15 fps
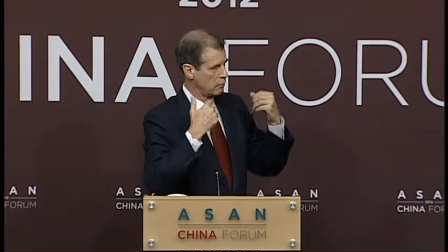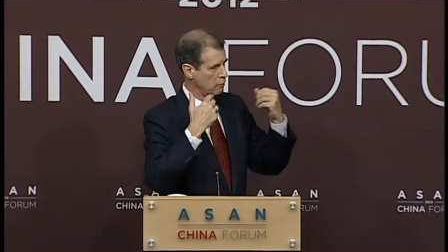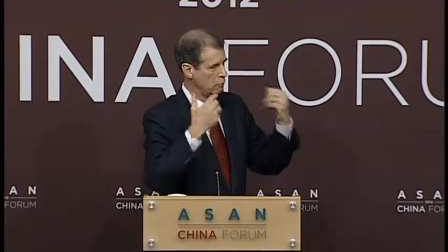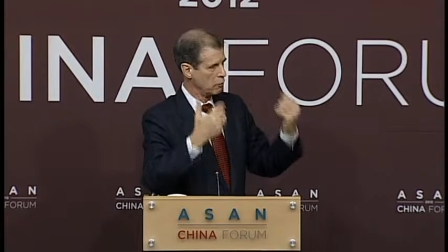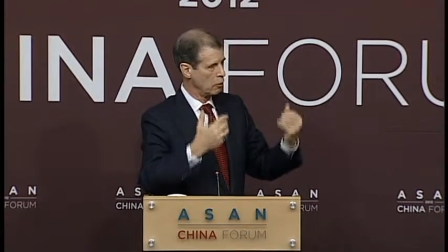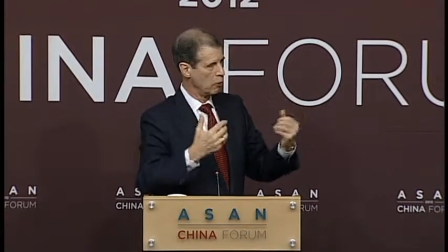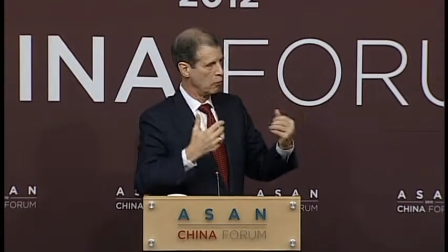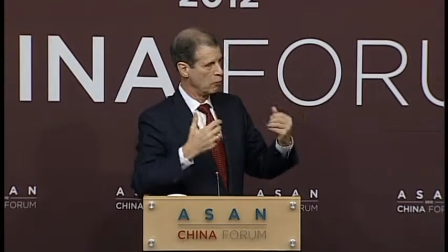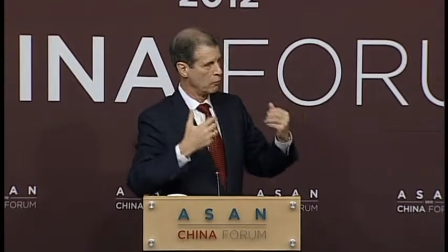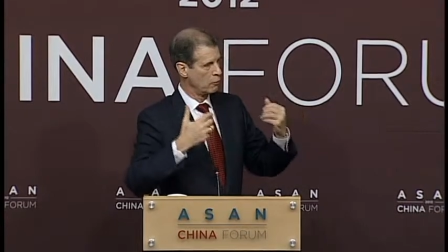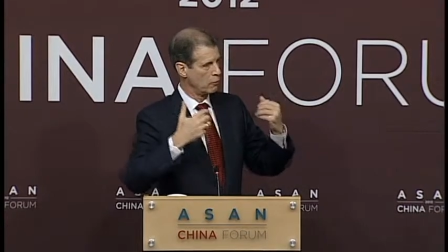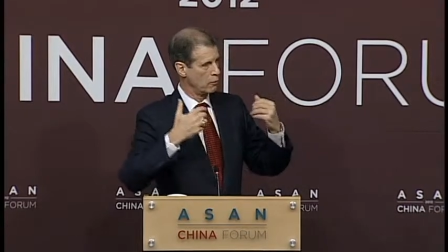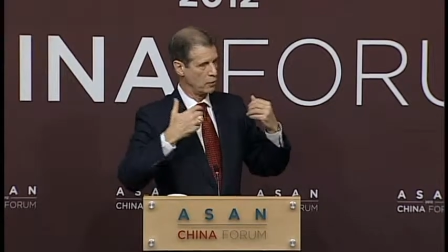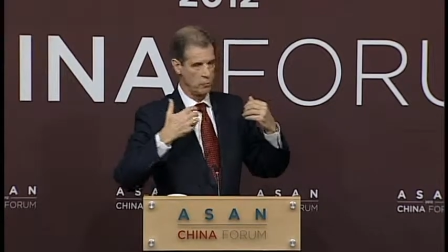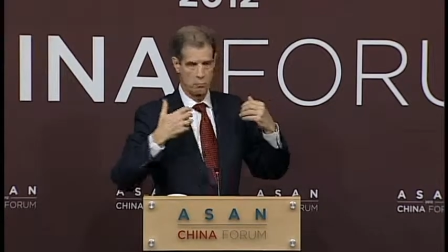
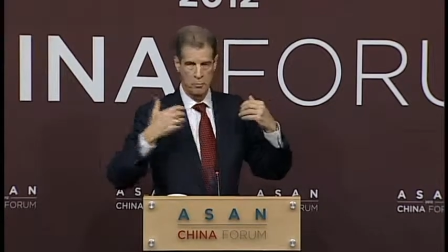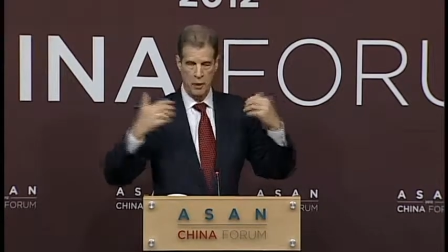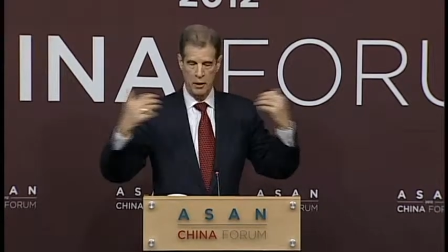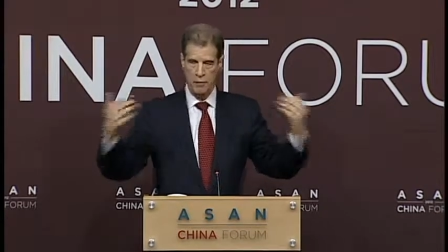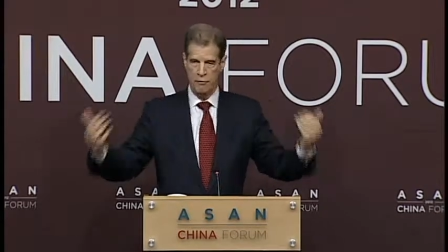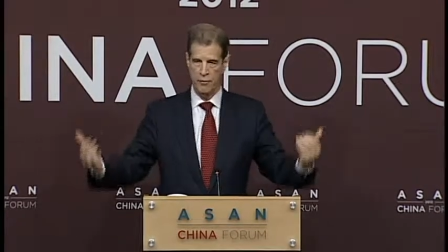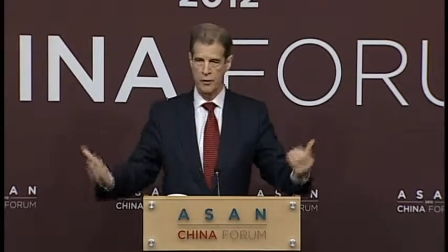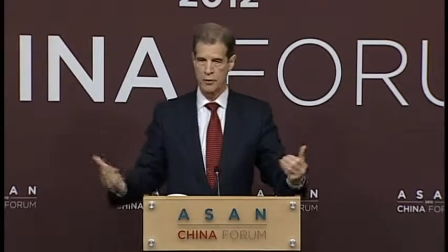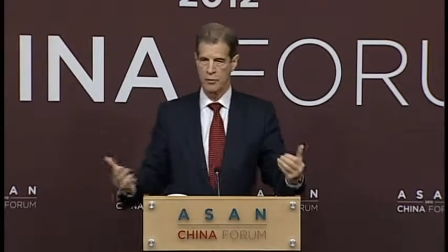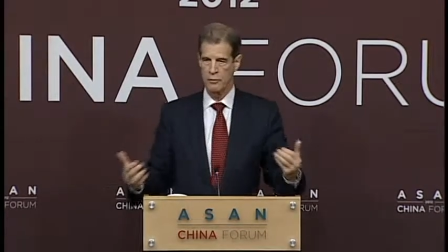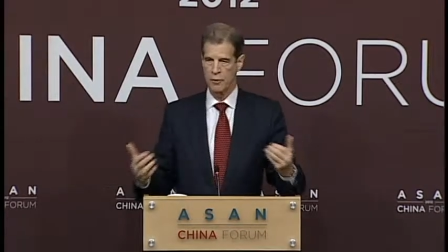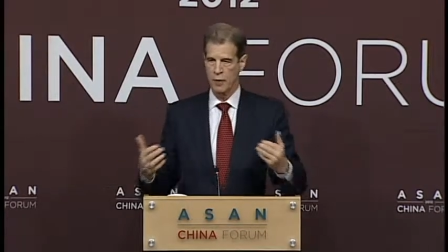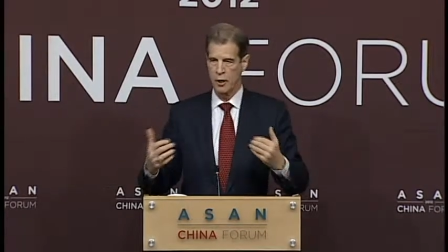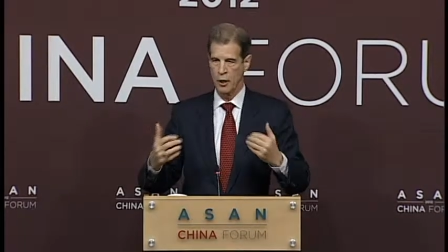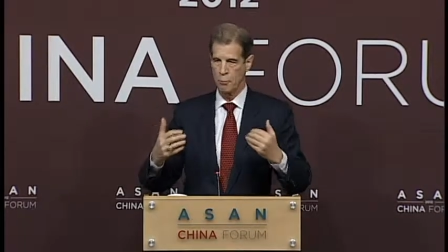growth and benefits
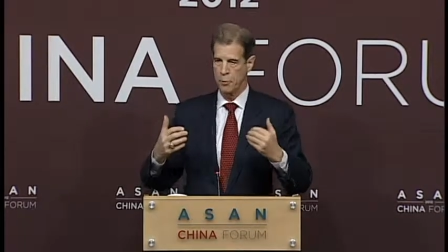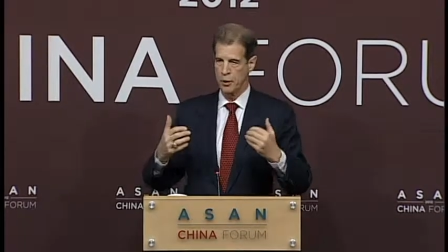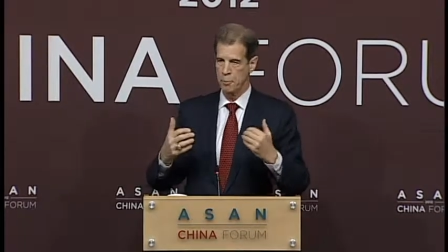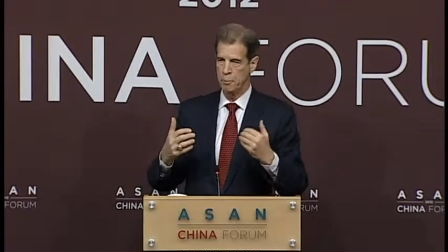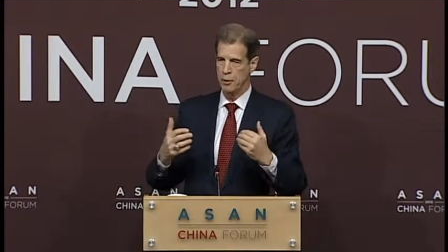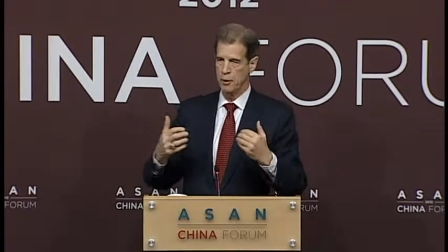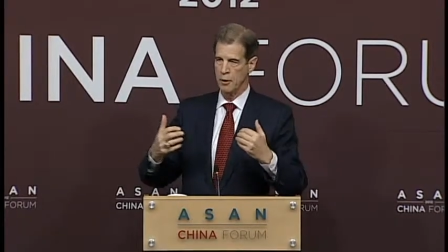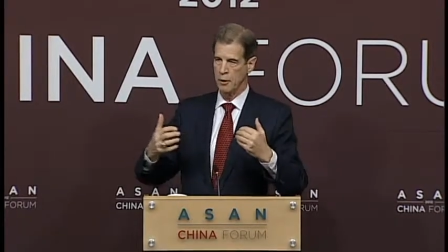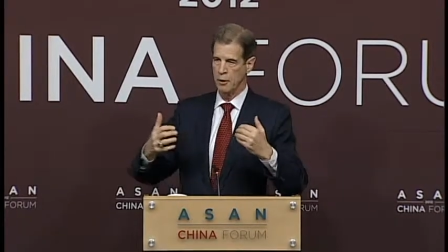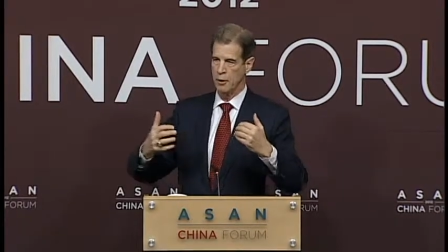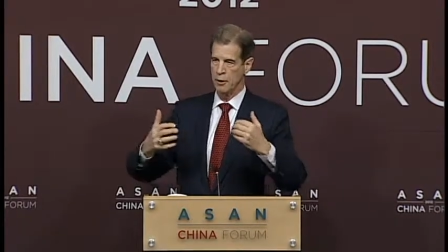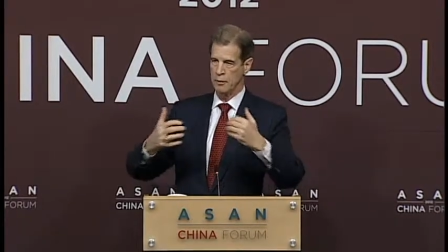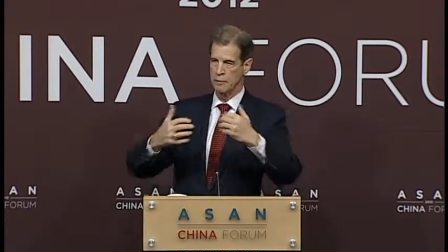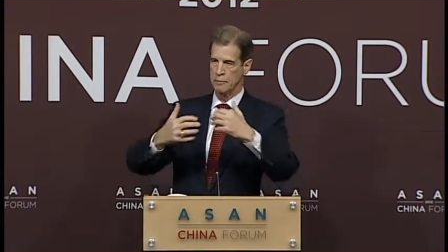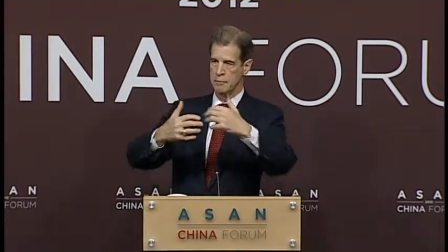for our people
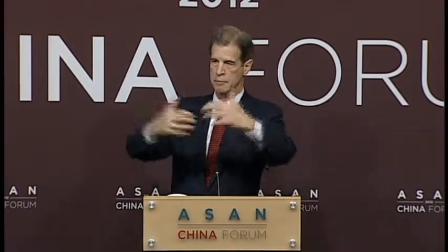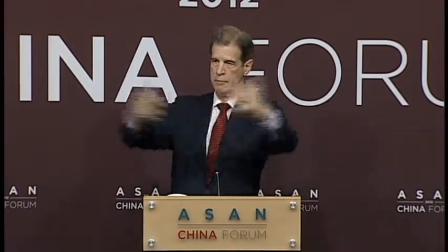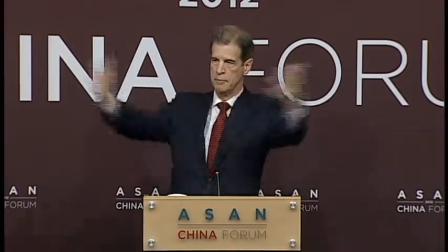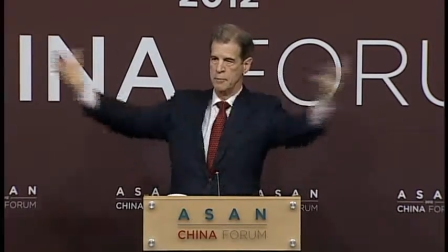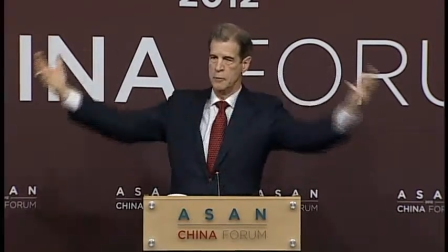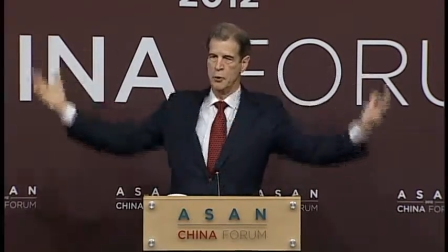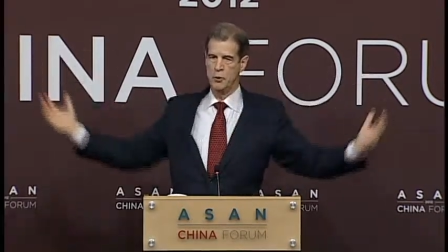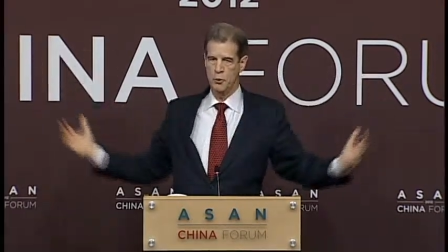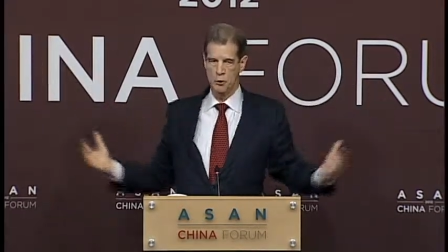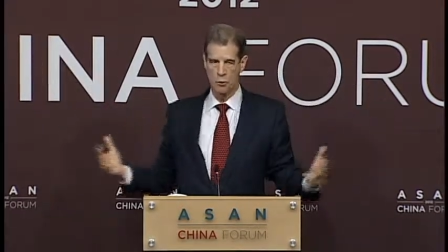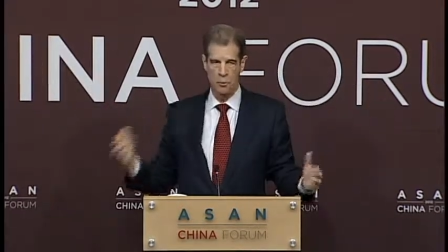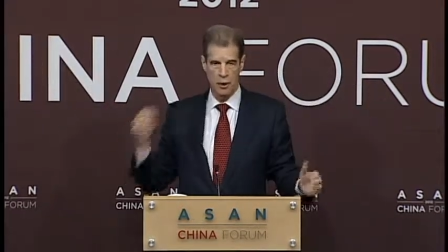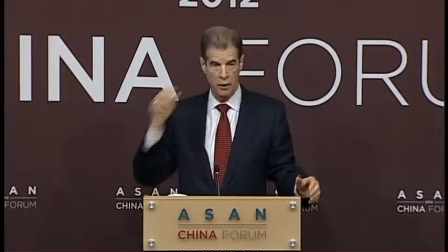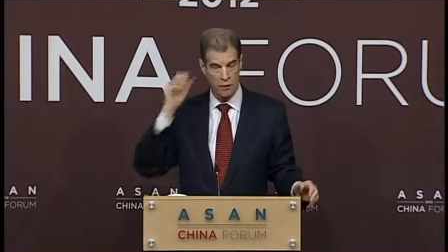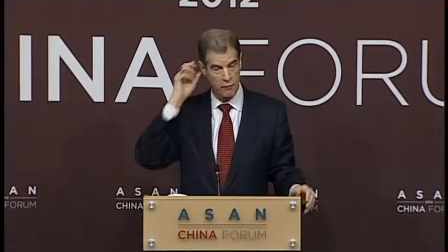and mutual
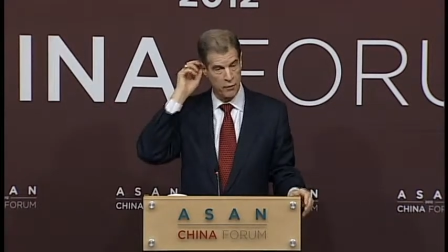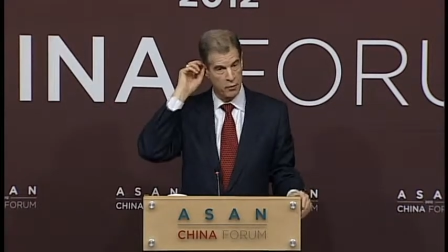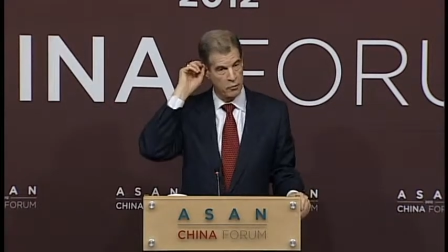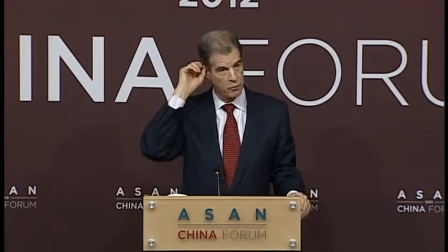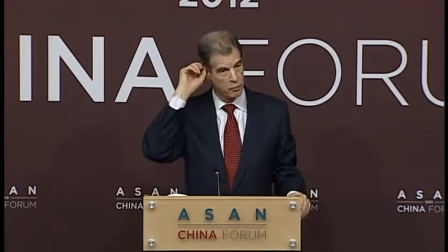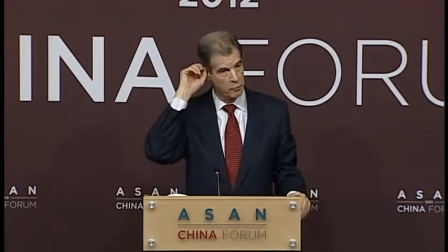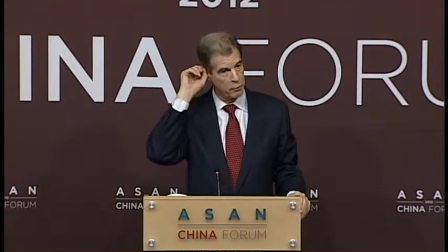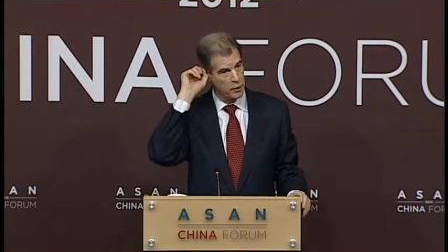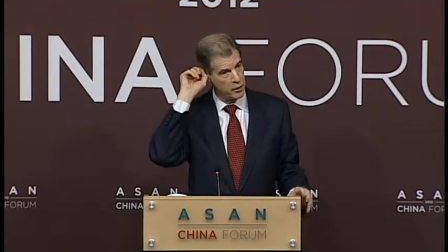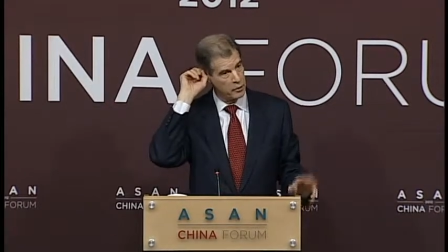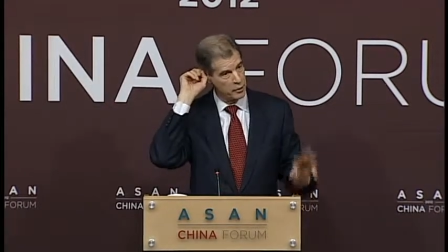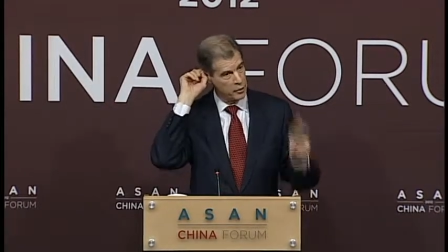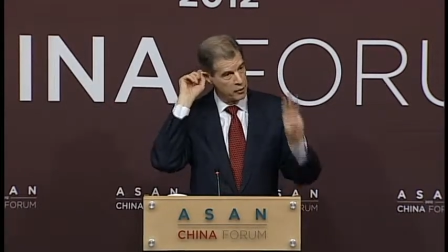benefits to the region.